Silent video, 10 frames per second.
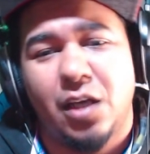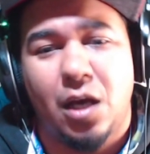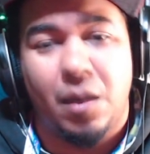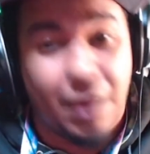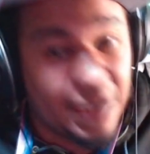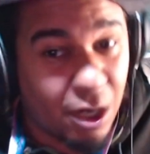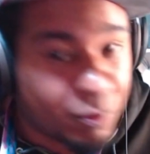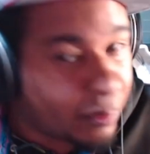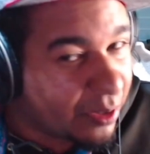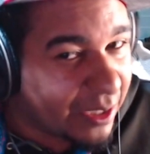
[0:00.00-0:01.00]
My
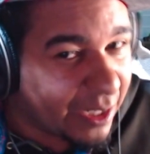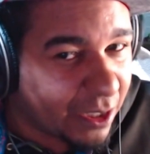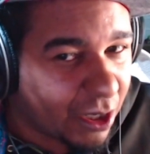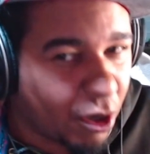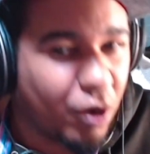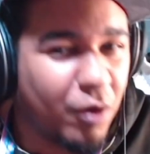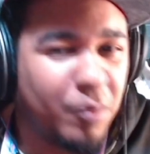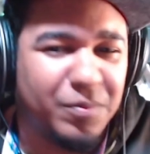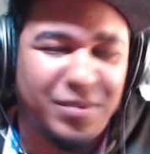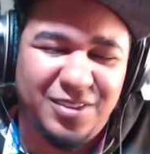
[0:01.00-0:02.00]
helper didn't
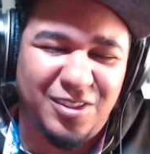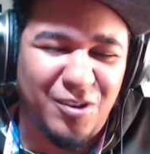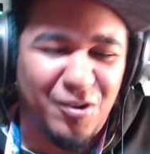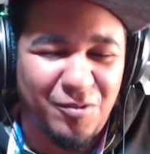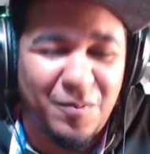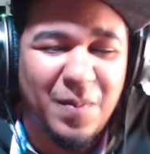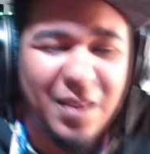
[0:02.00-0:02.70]
come, so.